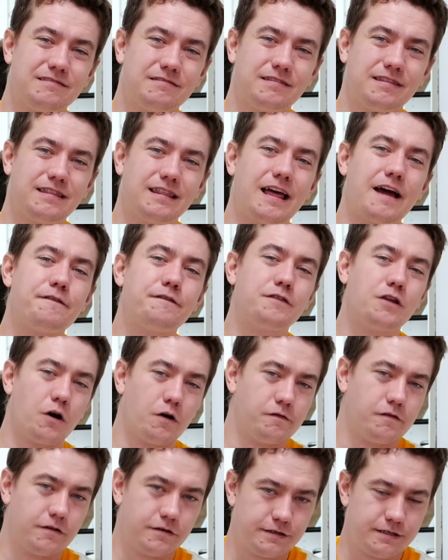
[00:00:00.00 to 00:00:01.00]

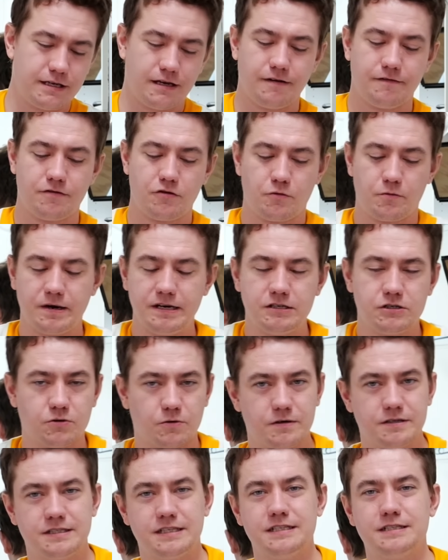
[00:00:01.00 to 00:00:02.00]
leftovers of the
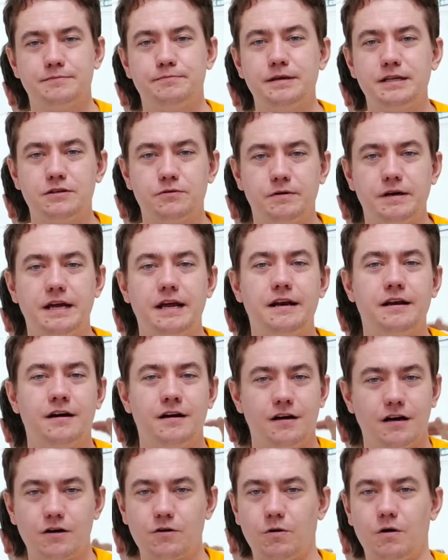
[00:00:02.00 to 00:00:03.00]
resources between
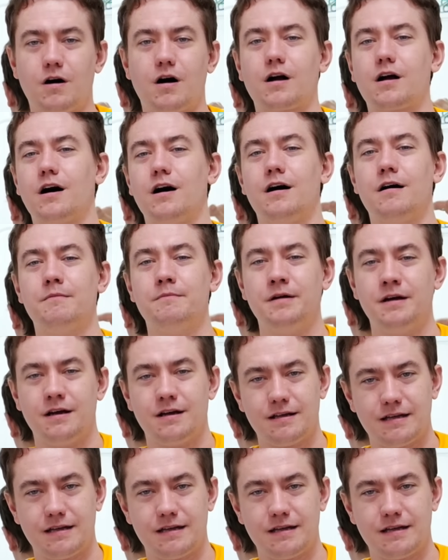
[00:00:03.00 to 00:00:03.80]
Qualcomm,